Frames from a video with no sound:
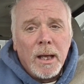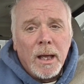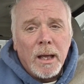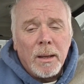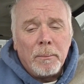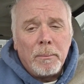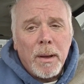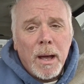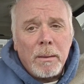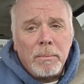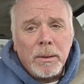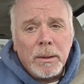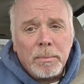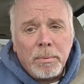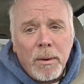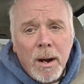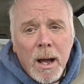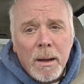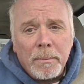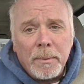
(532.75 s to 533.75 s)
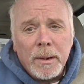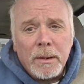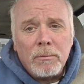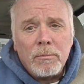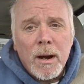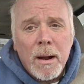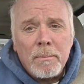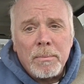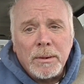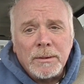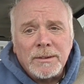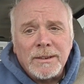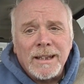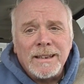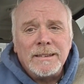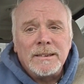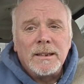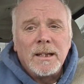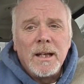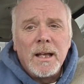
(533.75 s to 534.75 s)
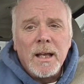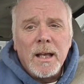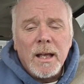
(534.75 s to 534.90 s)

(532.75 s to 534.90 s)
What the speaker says: And public property represents